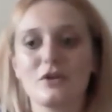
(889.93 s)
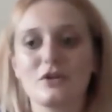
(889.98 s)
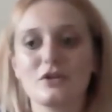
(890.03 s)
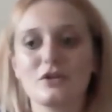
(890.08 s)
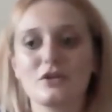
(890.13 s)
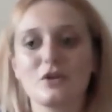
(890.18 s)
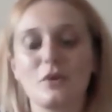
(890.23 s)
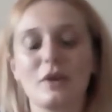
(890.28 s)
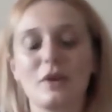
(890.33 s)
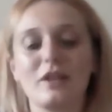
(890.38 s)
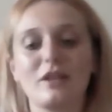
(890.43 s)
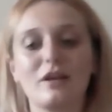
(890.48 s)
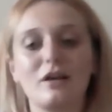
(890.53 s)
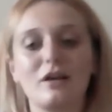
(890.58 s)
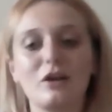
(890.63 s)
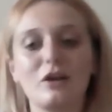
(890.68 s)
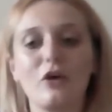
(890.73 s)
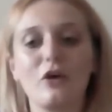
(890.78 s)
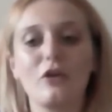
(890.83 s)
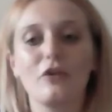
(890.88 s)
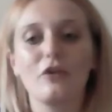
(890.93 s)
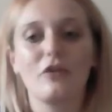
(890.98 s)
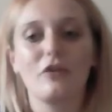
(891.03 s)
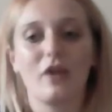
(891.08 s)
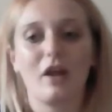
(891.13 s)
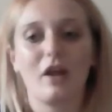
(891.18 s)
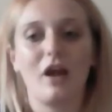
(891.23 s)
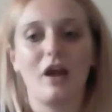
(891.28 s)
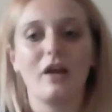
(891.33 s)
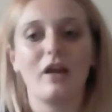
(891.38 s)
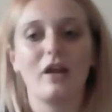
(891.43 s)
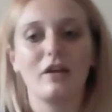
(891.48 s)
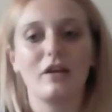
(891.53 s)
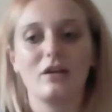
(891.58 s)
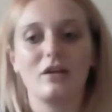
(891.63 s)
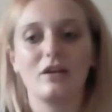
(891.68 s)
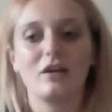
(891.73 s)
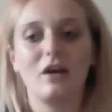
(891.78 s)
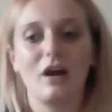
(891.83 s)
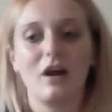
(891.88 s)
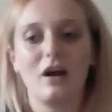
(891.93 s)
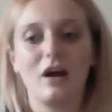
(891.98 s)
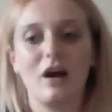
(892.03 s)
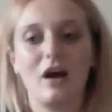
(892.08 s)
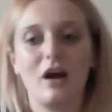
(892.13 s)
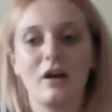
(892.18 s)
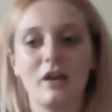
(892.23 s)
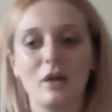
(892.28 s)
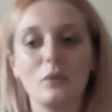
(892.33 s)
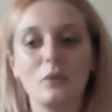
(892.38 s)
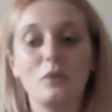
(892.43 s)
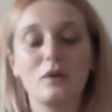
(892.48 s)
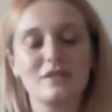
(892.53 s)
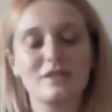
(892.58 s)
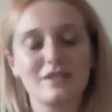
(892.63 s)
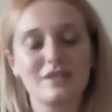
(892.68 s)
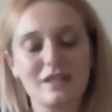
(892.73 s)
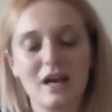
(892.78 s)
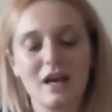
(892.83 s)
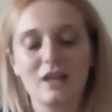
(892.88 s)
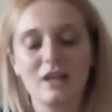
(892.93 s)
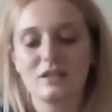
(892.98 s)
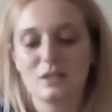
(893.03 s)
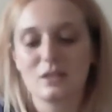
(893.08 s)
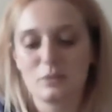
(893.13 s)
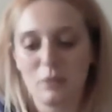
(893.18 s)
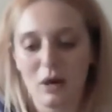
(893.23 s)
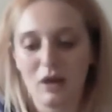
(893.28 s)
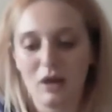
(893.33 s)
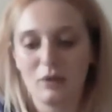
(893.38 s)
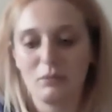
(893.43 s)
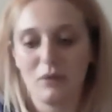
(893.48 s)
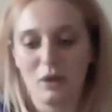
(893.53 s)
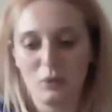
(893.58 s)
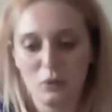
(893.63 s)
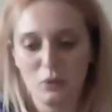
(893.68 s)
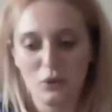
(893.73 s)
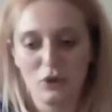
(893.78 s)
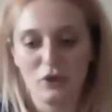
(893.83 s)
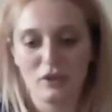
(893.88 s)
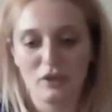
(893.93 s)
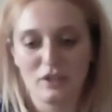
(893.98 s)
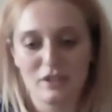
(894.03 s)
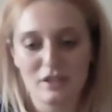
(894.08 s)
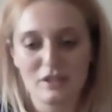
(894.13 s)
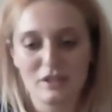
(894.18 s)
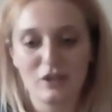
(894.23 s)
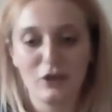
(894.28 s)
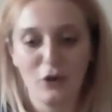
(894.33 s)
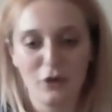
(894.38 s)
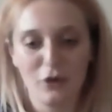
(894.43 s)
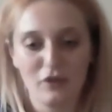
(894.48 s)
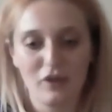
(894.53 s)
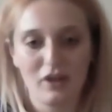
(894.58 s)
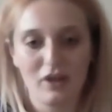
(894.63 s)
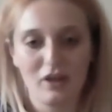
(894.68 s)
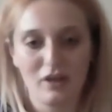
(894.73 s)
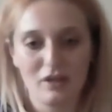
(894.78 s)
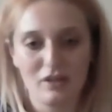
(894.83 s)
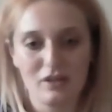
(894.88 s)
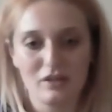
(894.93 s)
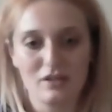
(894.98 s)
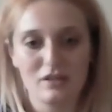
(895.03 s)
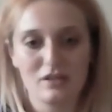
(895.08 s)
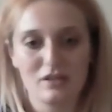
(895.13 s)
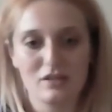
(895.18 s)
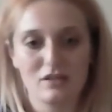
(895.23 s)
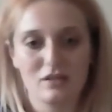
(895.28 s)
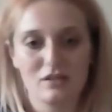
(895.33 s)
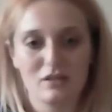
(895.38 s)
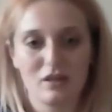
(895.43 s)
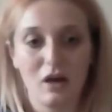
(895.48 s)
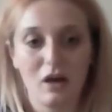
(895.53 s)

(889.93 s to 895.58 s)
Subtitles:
So I think a lot of it, and I will stand by my word, is a lot of it is,